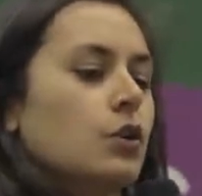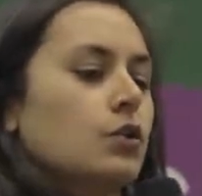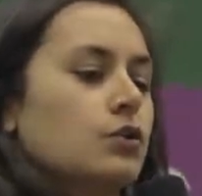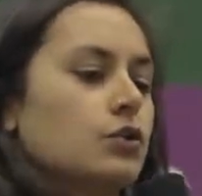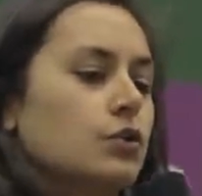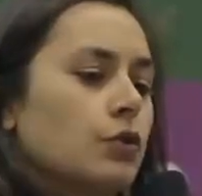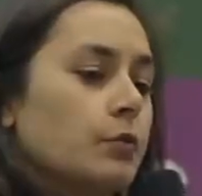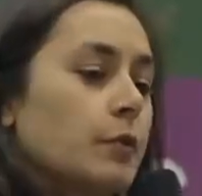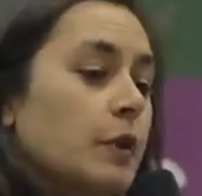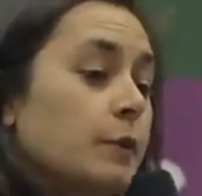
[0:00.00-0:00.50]

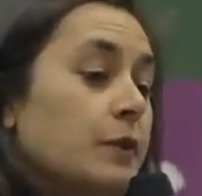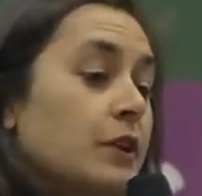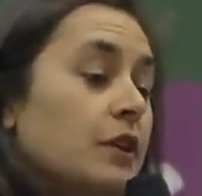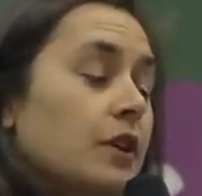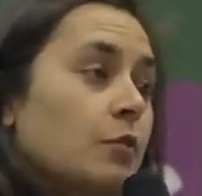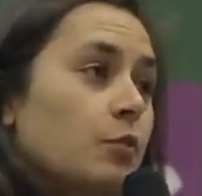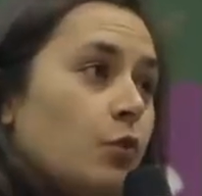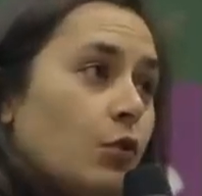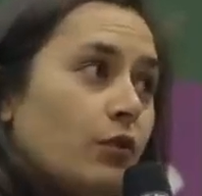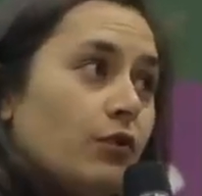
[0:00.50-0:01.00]
So maybe
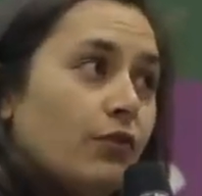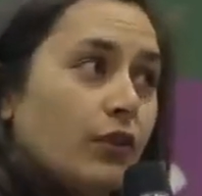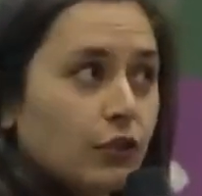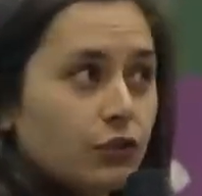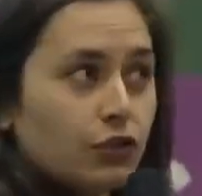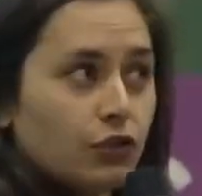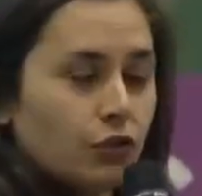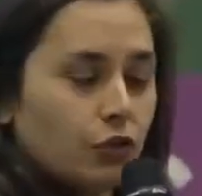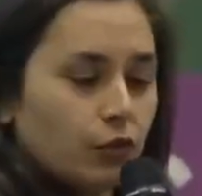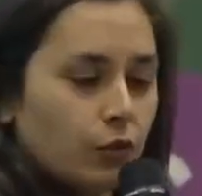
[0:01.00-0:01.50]
a more
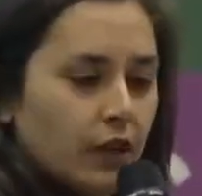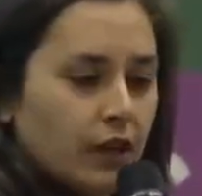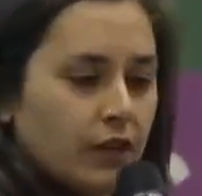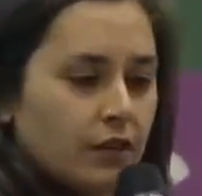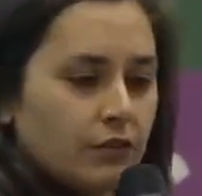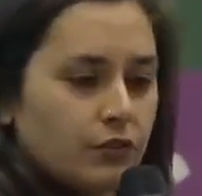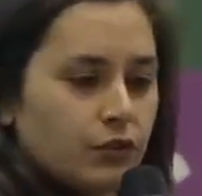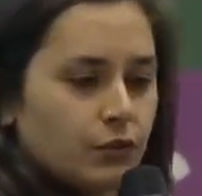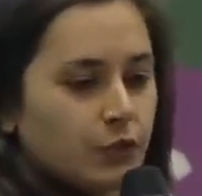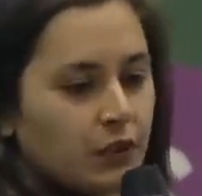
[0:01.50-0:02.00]
functional way
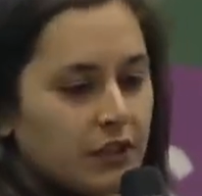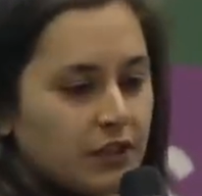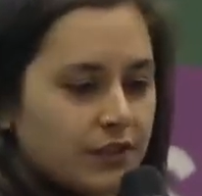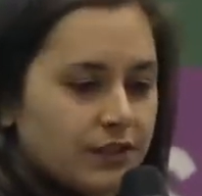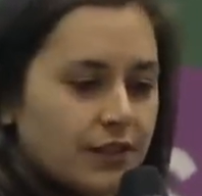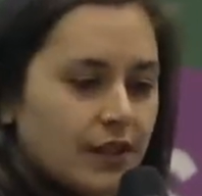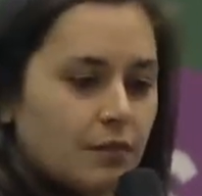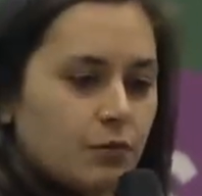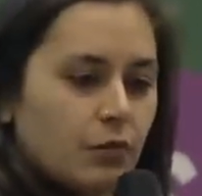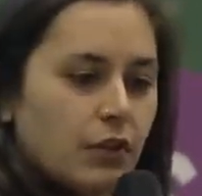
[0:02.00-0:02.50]
of doing the
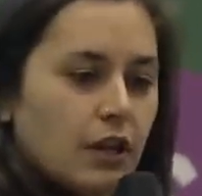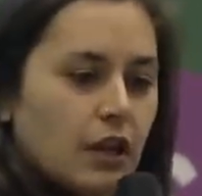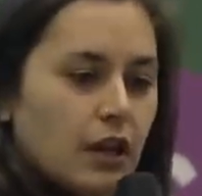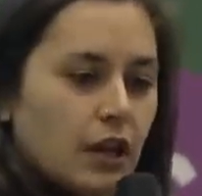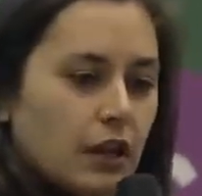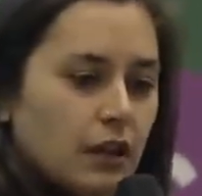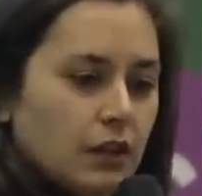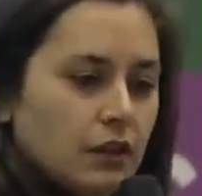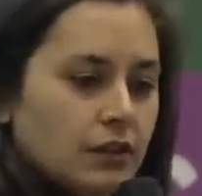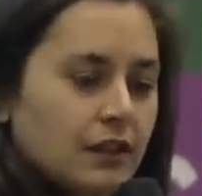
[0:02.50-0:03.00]
same
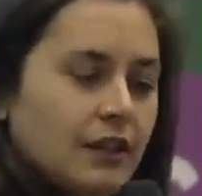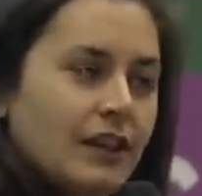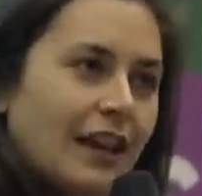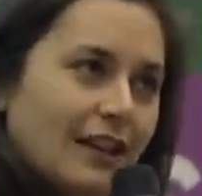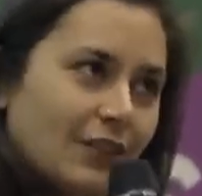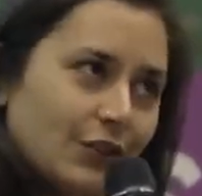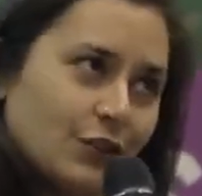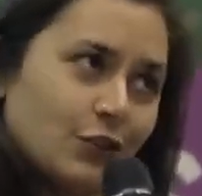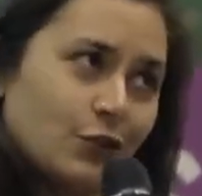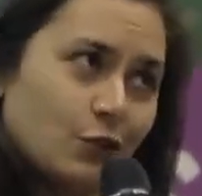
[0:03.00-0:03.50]
thing,
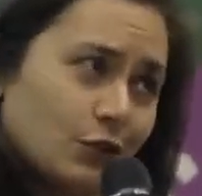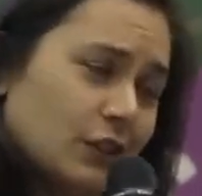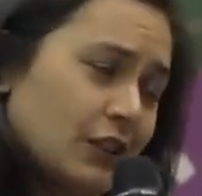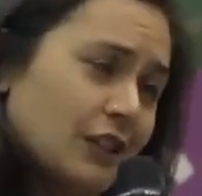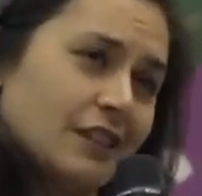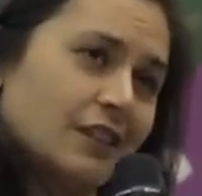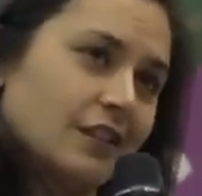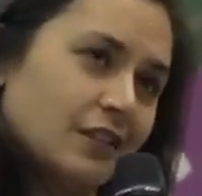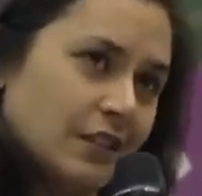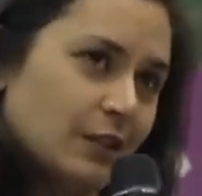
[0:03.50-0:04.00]
and this is a
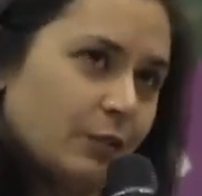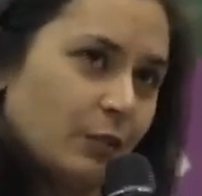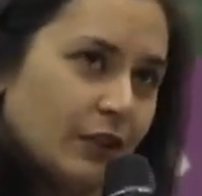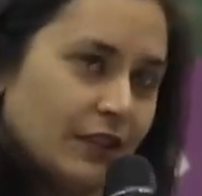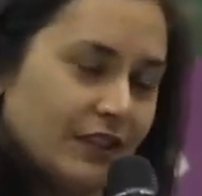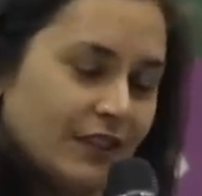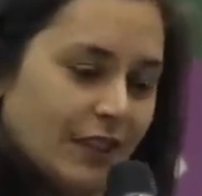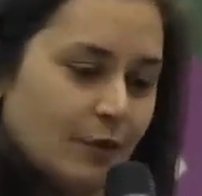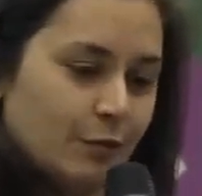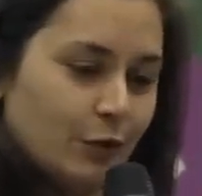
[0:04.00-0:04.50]
really simple
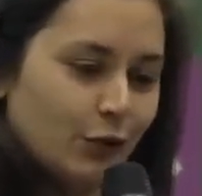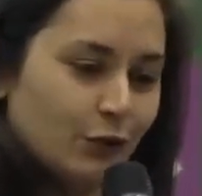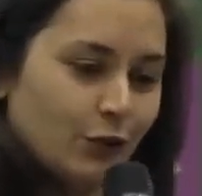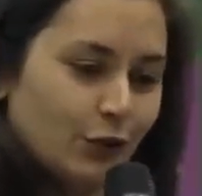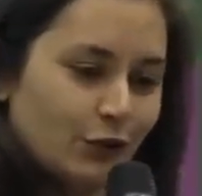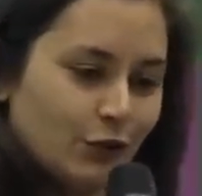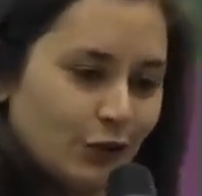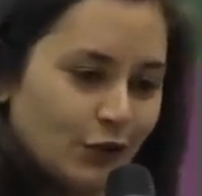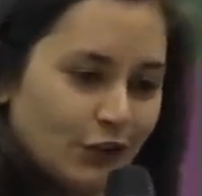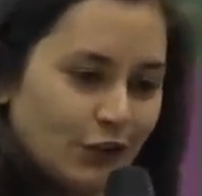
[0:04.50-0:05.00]
example
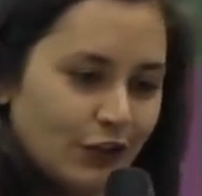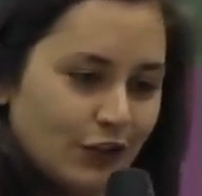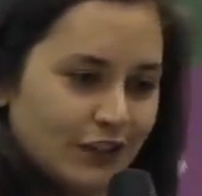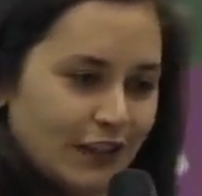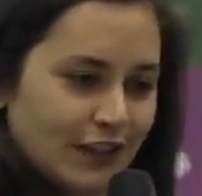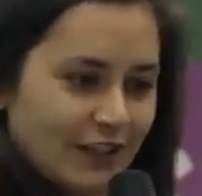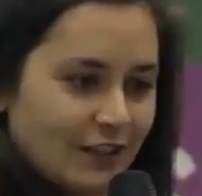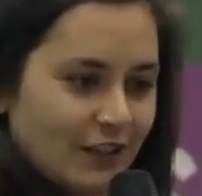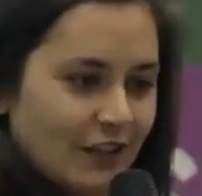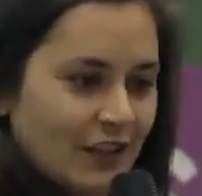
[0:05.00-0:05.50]
just for the
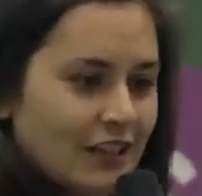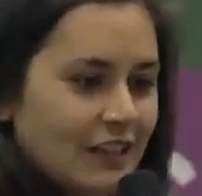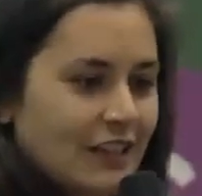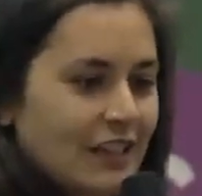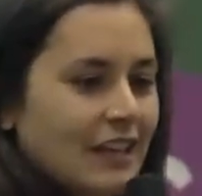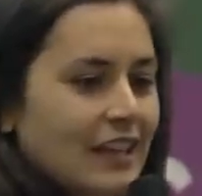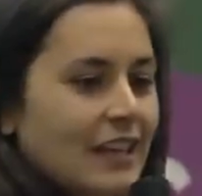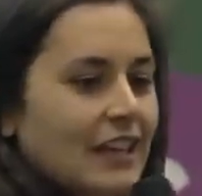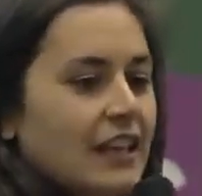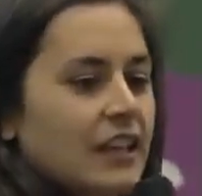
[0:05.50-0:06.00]
sake of it,
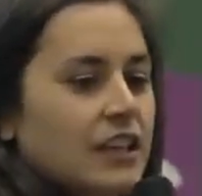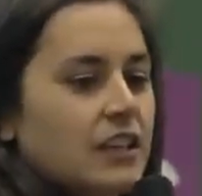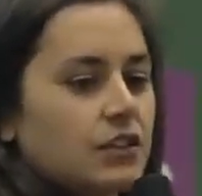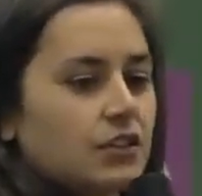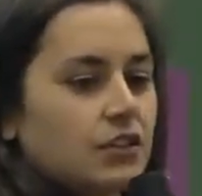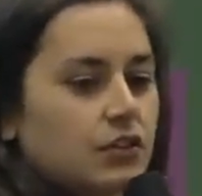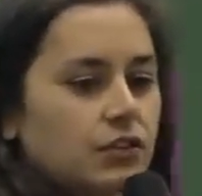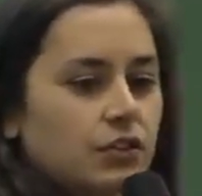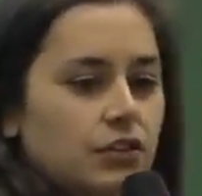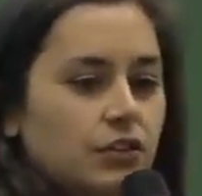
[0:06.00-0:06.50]

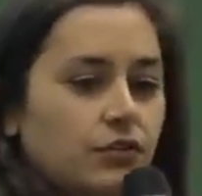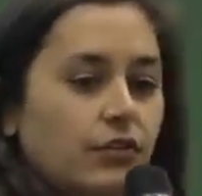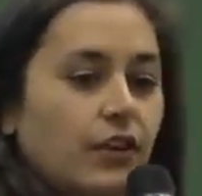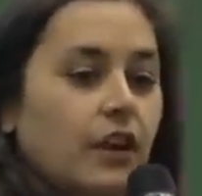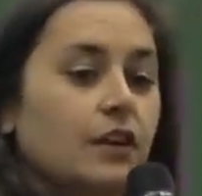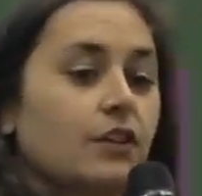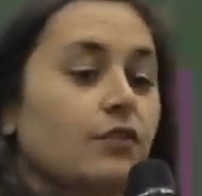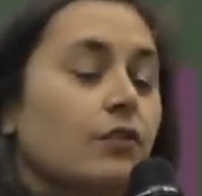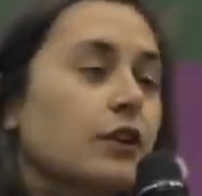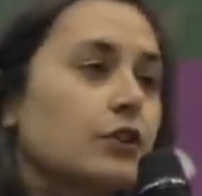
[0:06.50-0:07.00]
is to
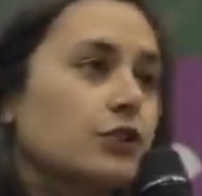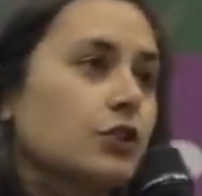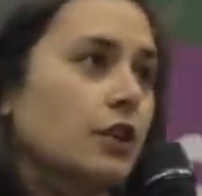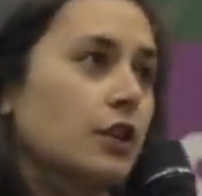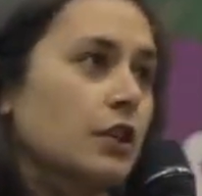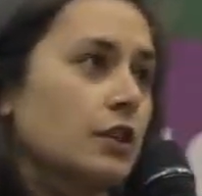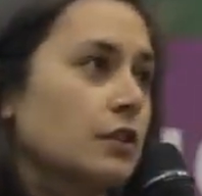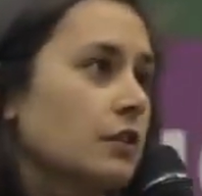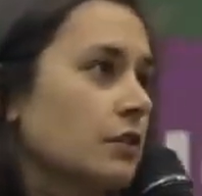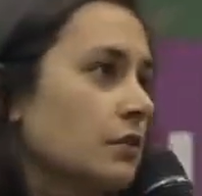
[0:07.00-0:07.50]
define a
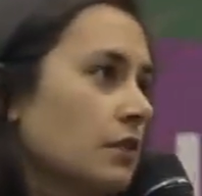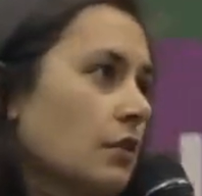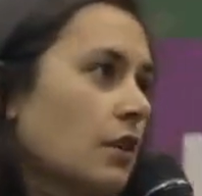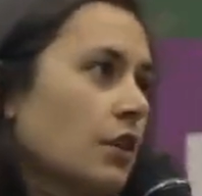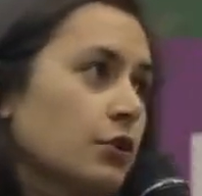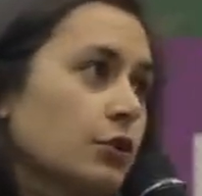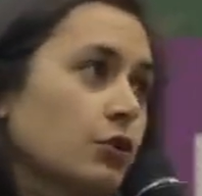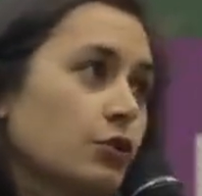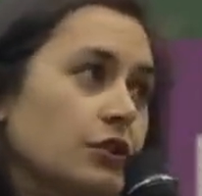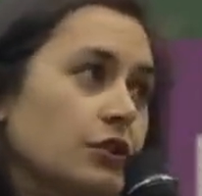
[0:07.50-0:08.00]
function called